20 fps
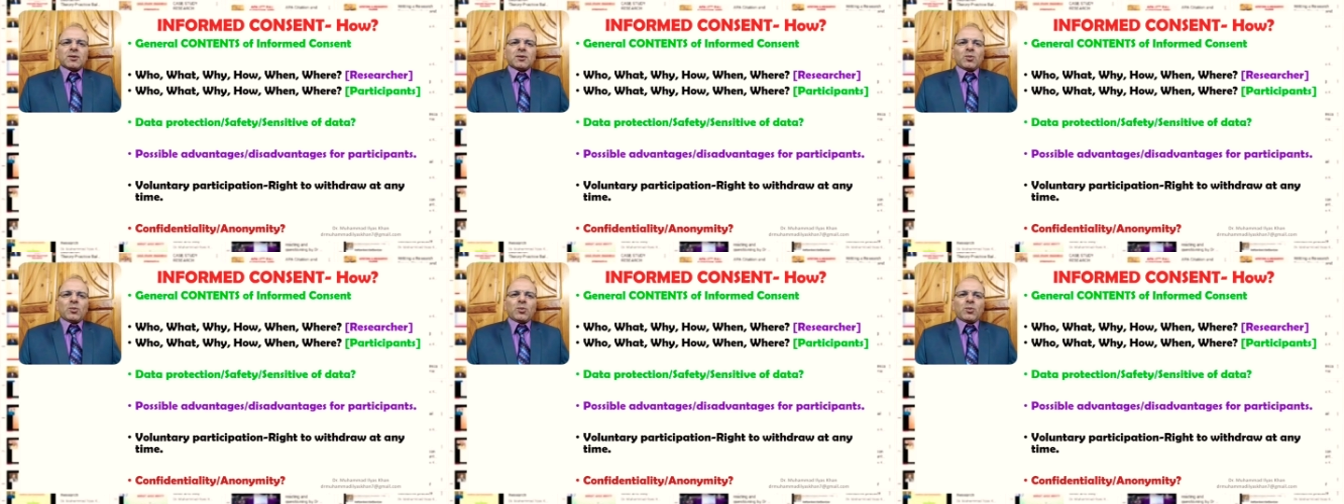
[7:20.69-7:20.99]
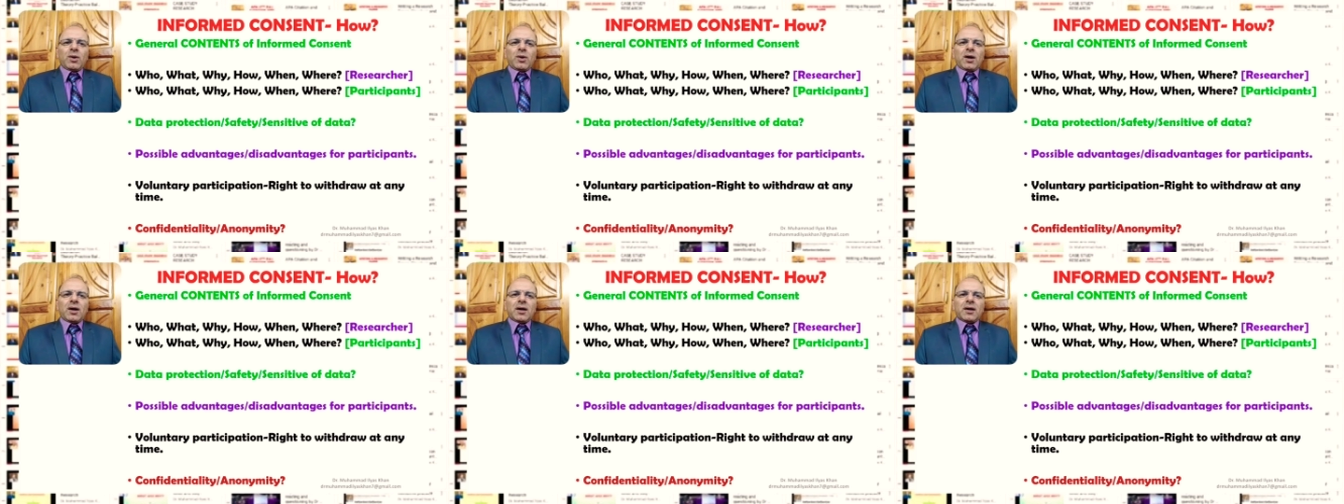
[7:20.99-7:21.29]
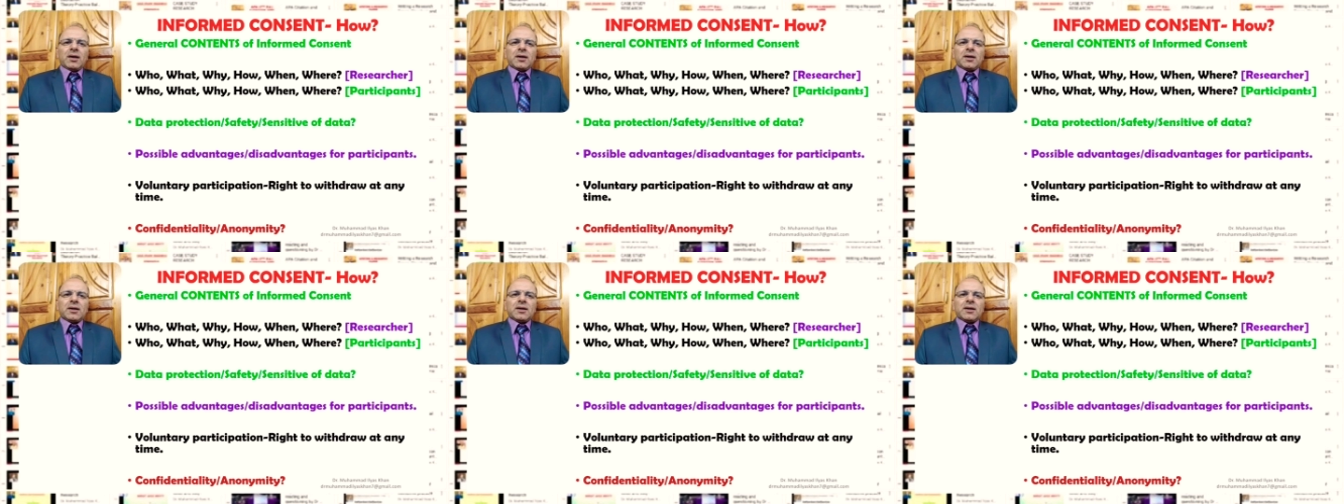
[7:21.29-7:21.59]

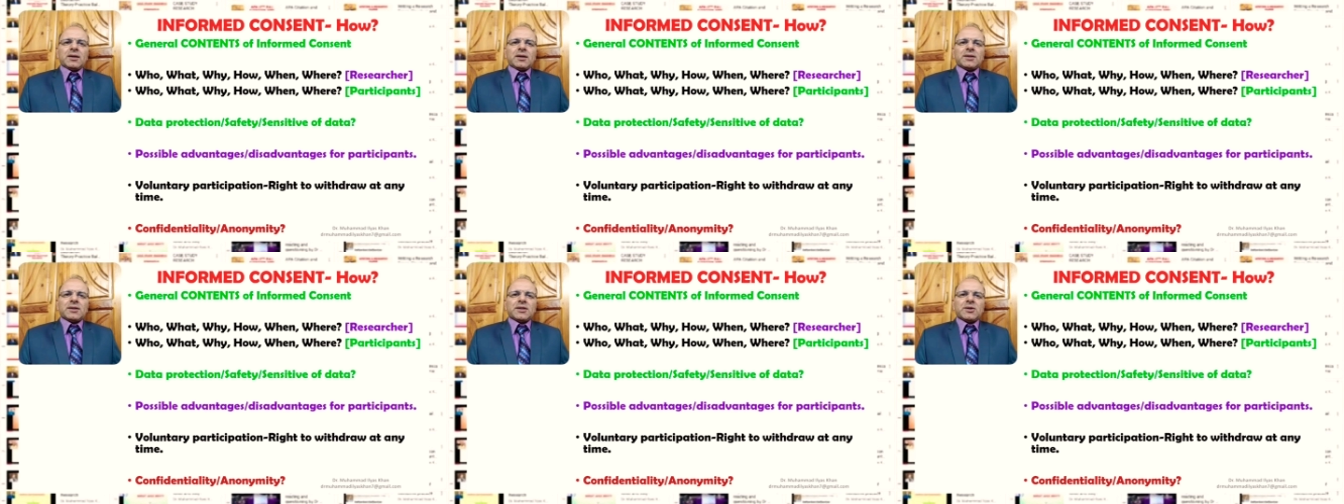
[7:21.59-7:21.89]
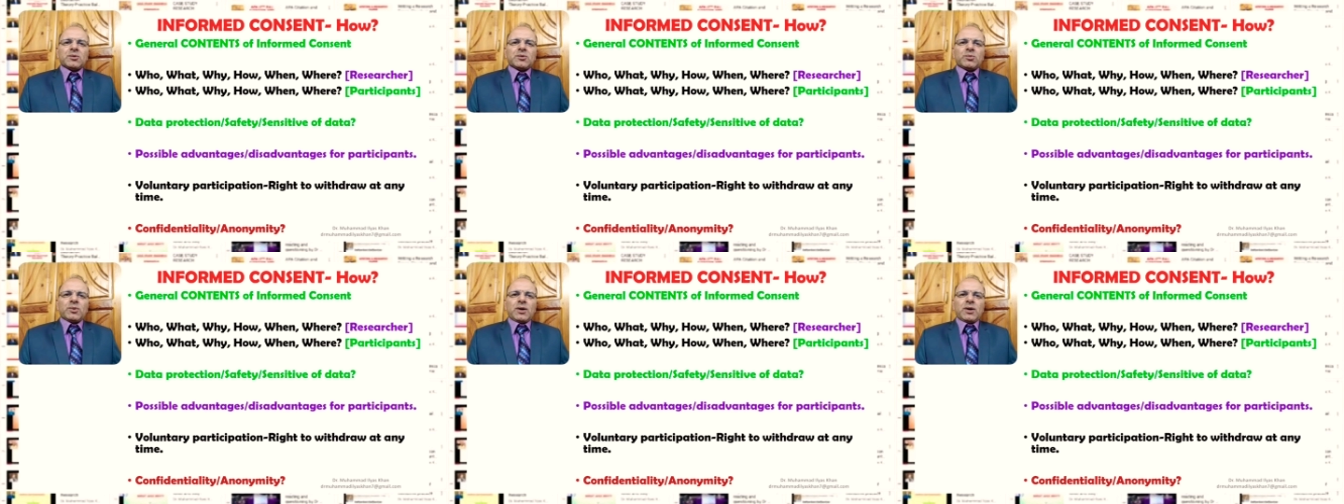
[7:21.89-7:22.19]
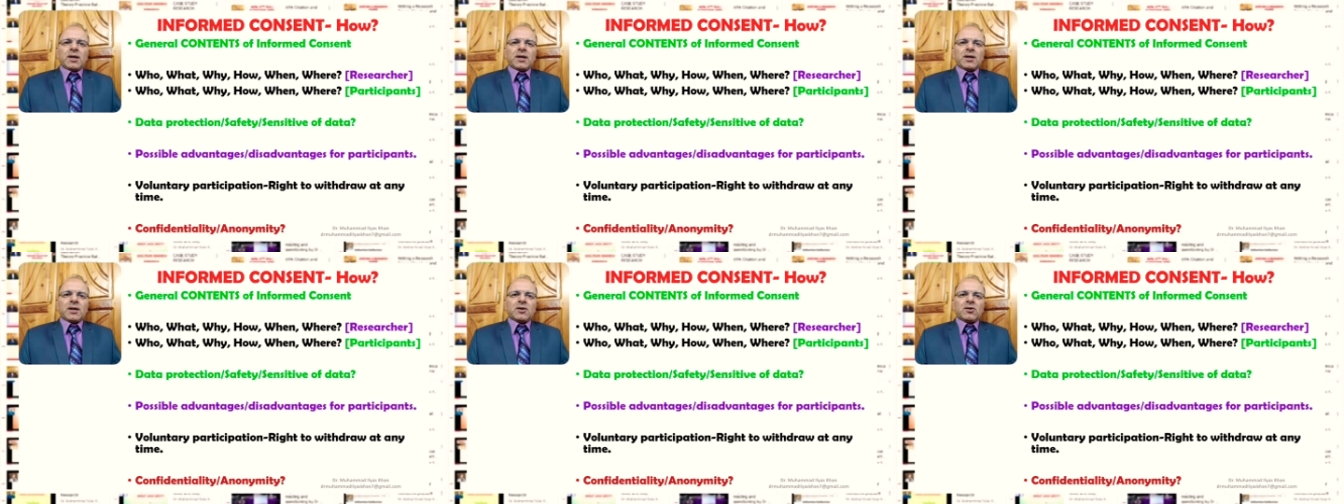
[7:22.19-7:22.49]
why the
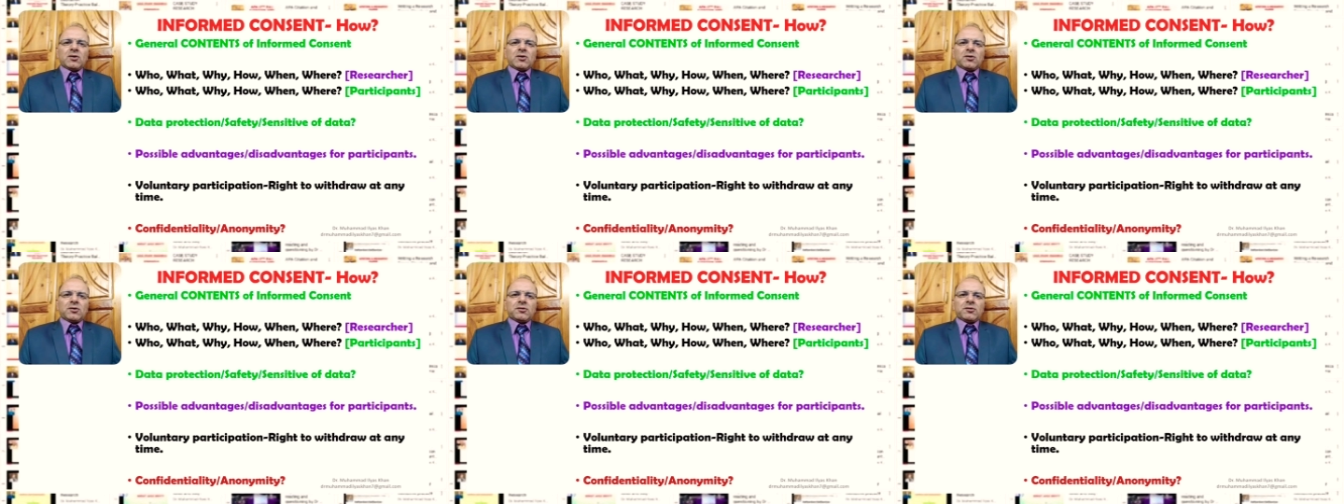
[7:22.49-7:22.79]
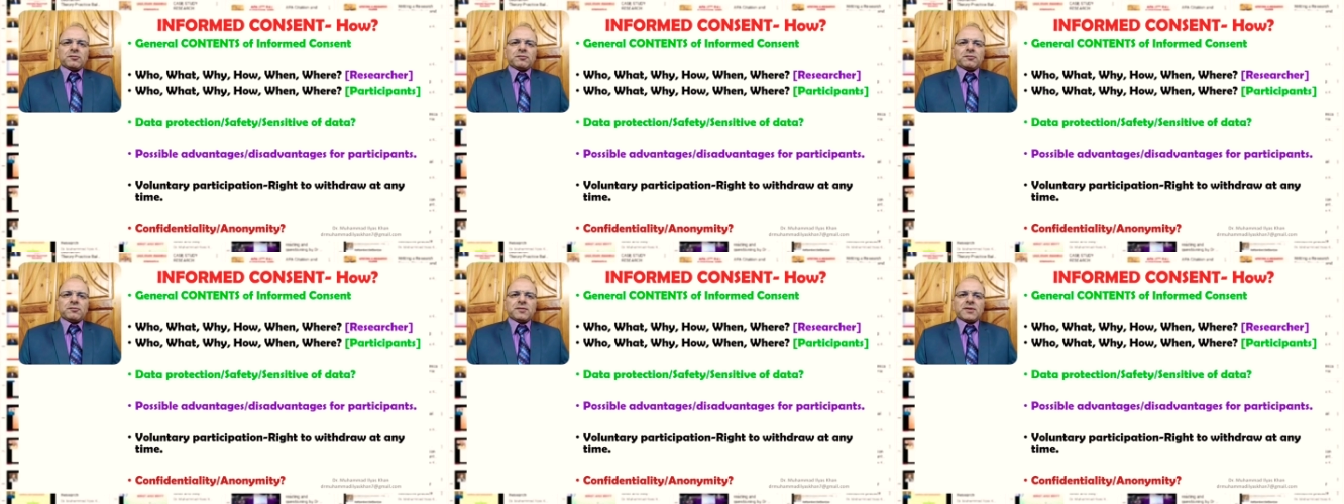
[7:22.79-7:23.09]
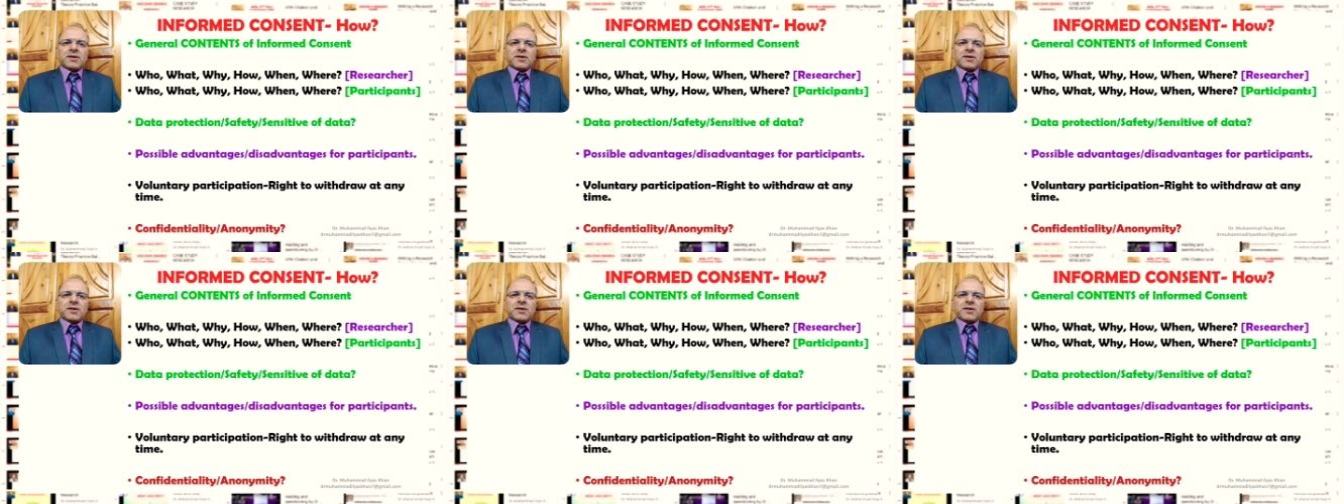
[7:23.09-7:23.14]
why of